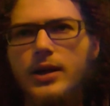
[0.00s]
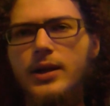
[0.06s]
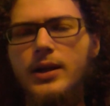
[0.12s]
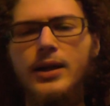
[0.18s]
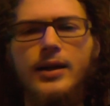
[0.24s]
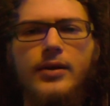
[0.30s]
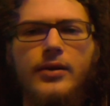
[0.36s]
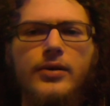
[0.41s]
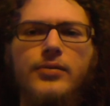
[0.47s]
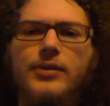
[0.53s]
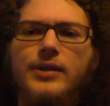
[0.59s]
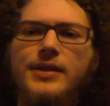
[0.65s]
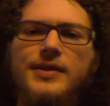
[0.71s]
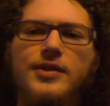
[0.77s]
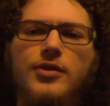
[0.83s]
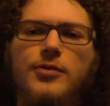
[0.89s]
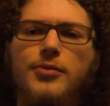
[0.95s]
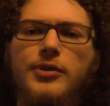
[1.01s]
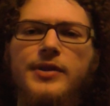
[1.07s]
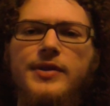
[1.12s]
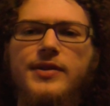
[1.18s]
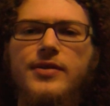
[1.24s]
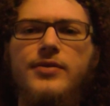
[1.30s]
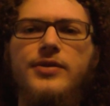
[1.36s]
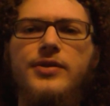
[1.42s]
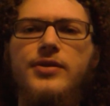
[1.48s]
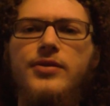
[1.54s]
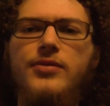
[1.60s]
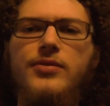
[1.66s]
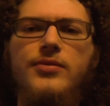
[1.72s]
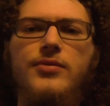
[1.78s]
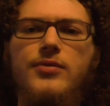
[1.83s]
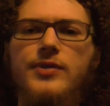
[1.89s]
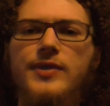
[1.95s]
I don't know, like
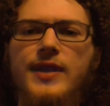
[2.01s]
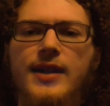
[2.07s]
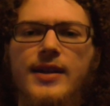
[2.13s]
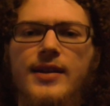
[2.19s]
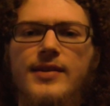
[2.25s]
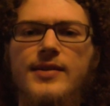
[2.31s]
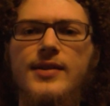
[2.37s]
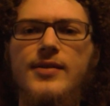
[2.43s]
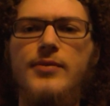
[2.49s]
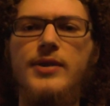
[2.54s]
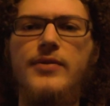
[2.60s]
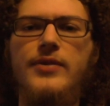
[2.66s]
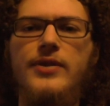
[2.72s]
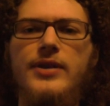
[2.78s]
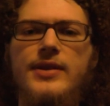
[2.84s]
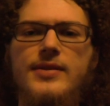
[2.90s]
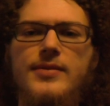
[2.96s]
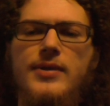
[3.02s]
0.02 seconds, like whatever it is.